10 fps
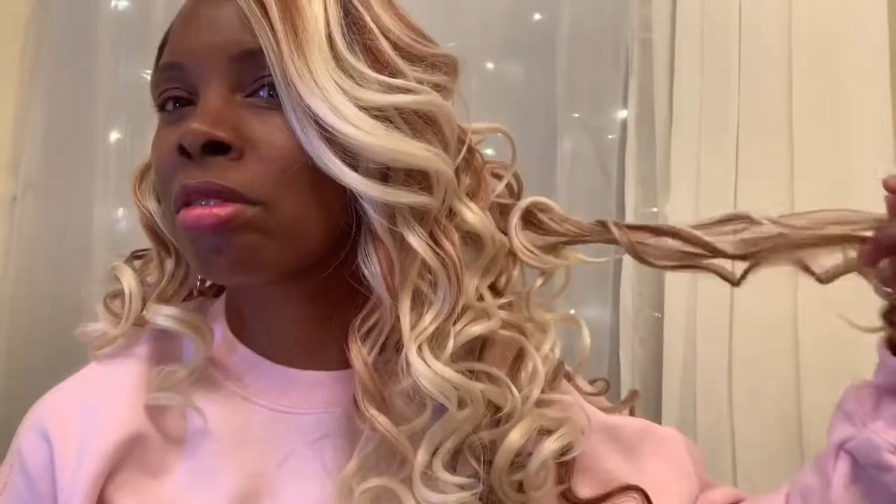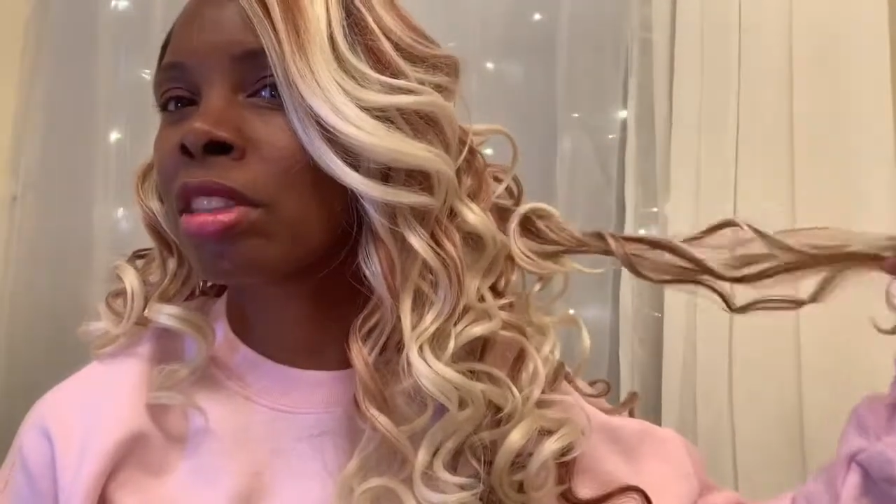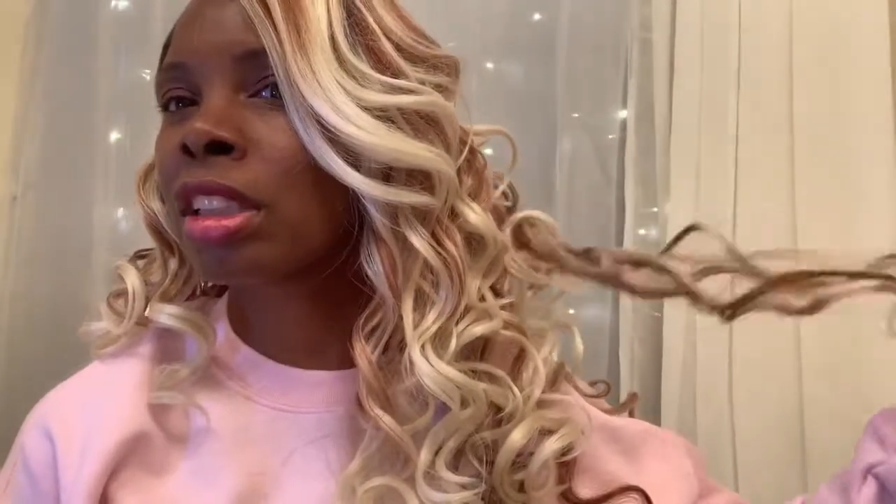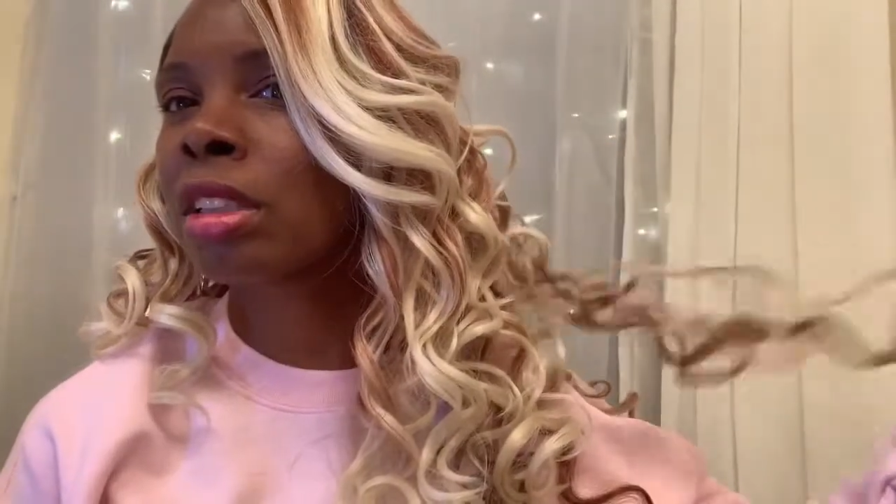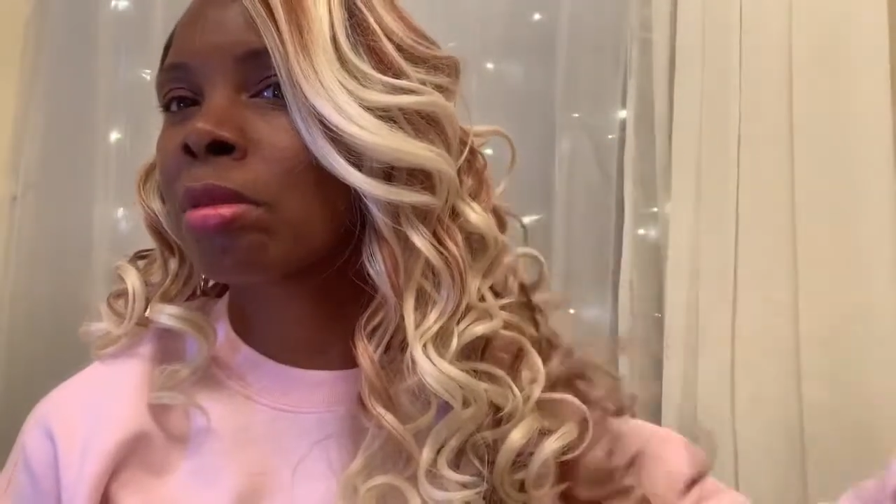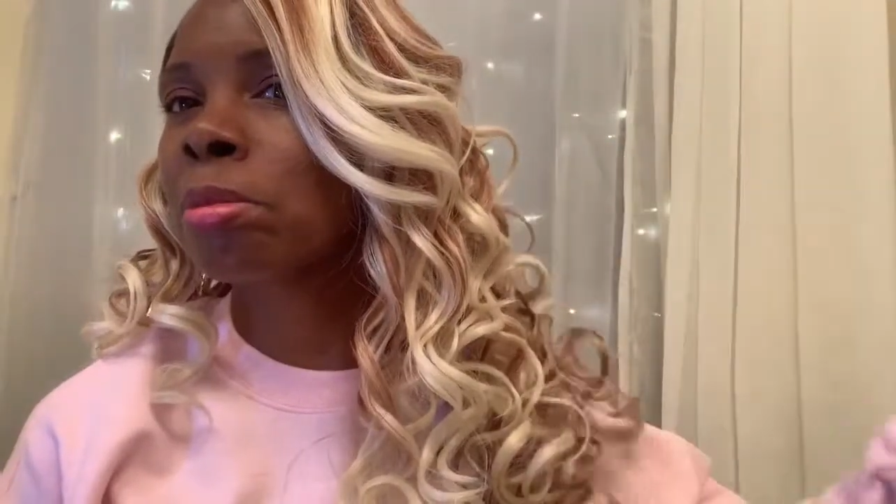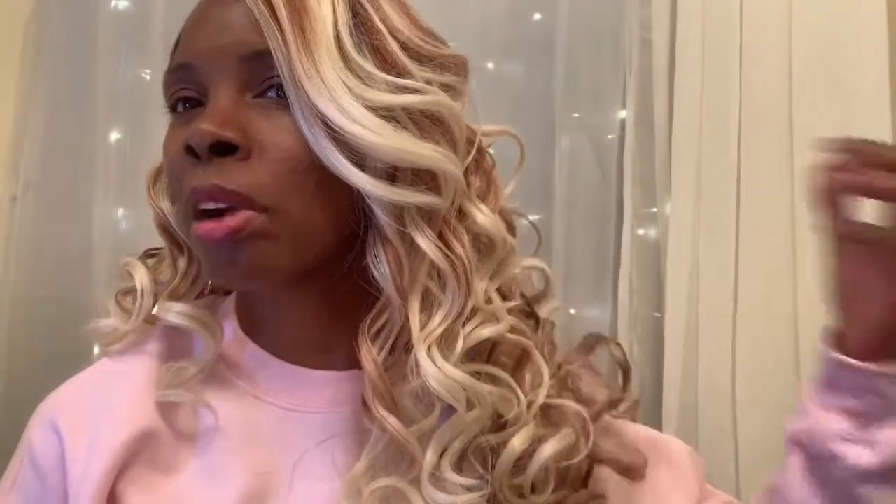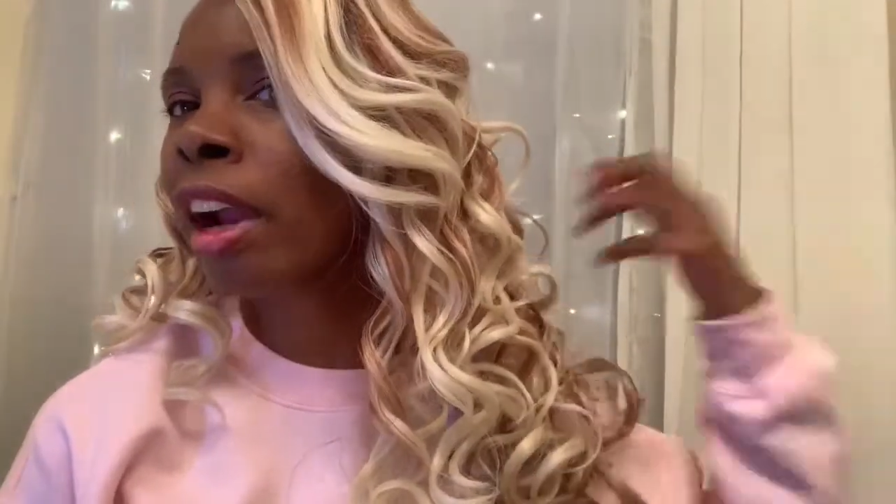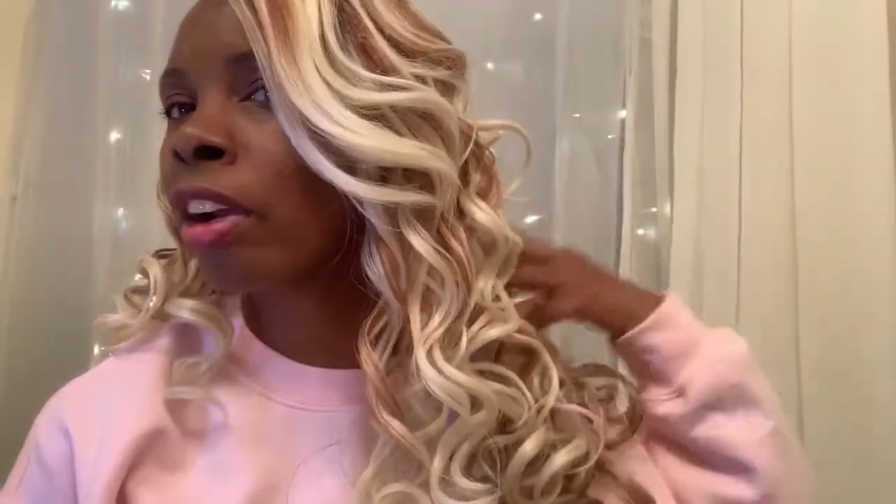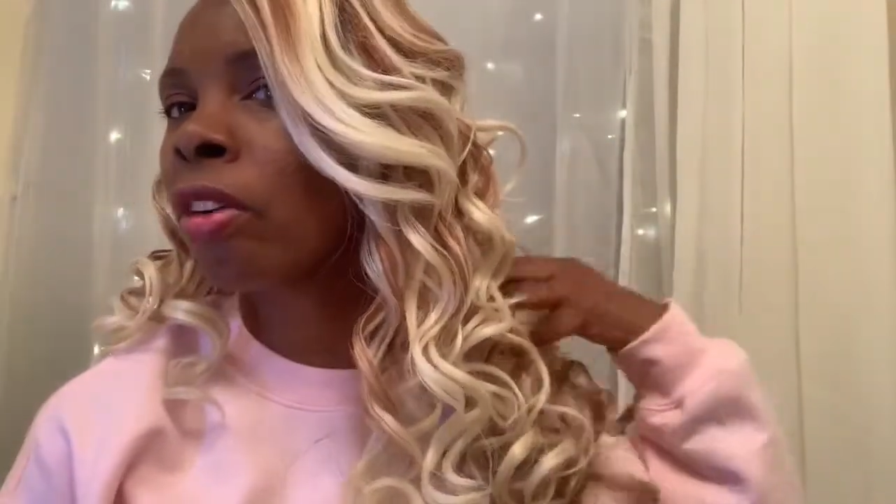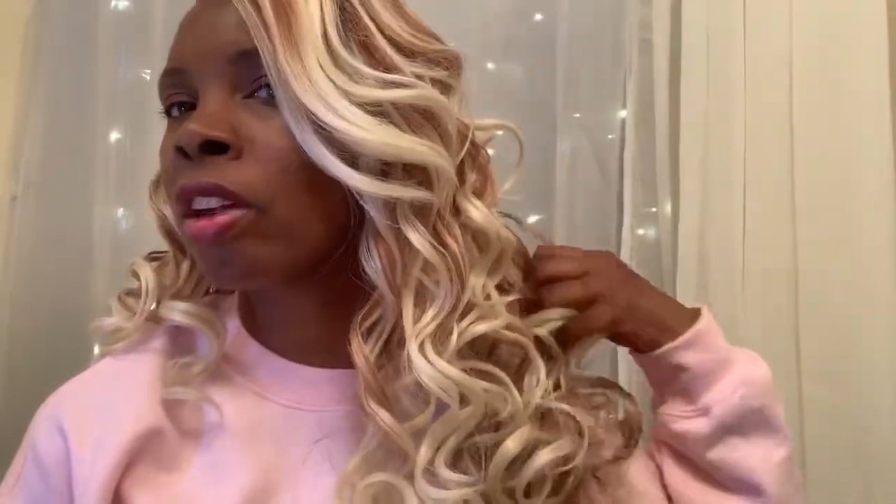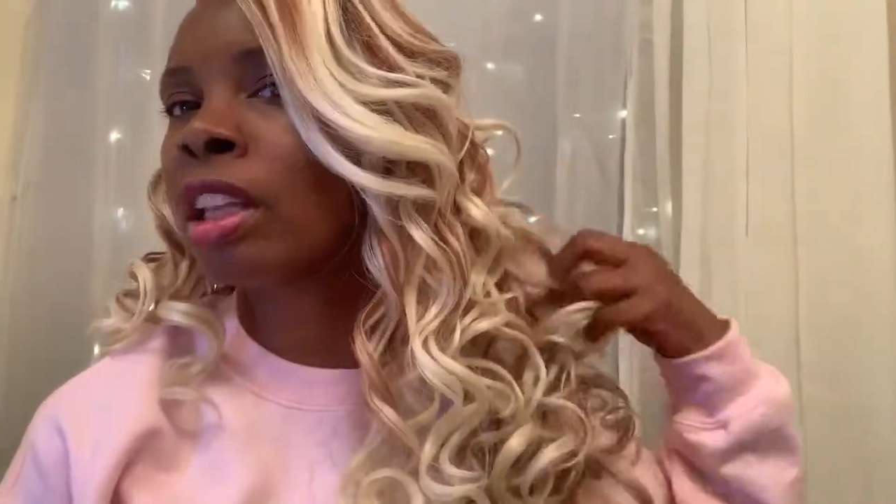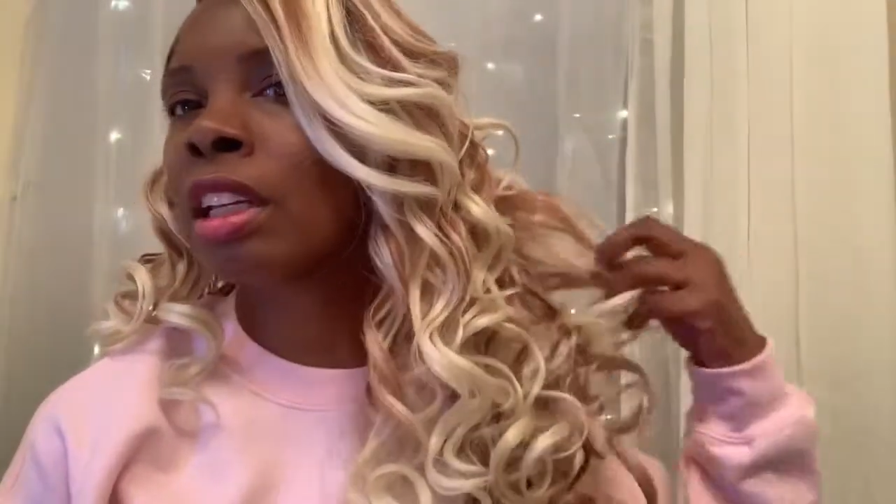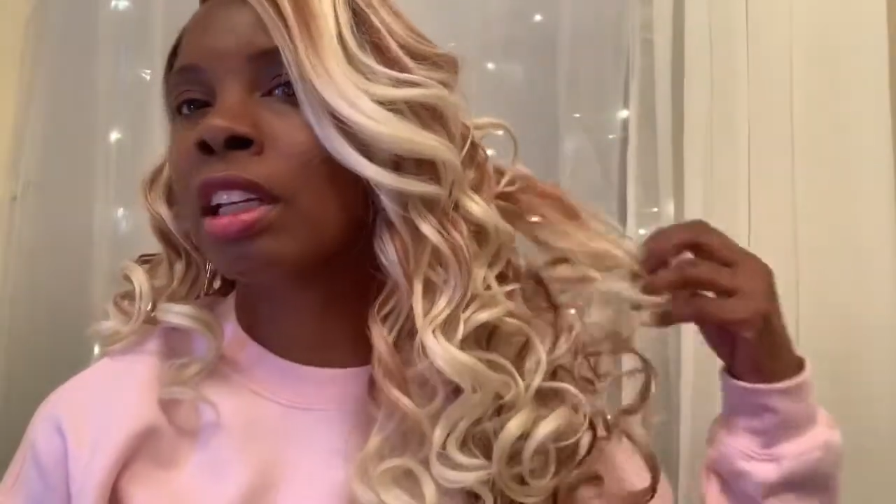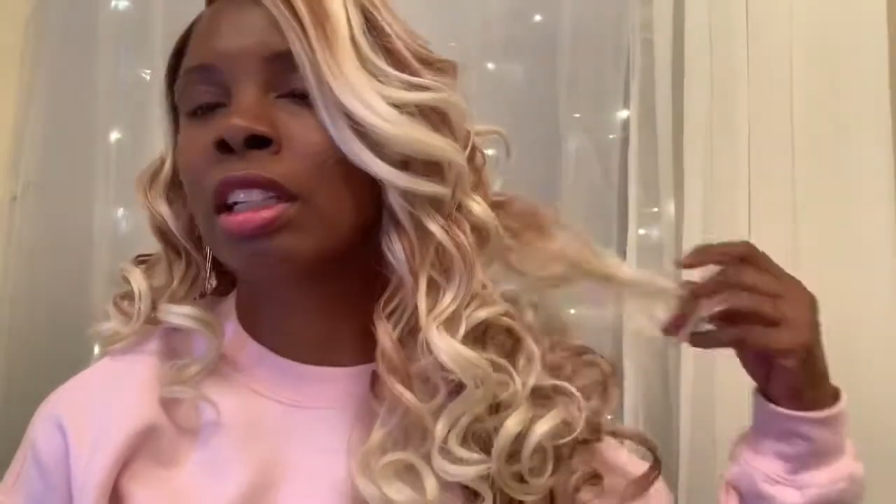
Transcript: spirally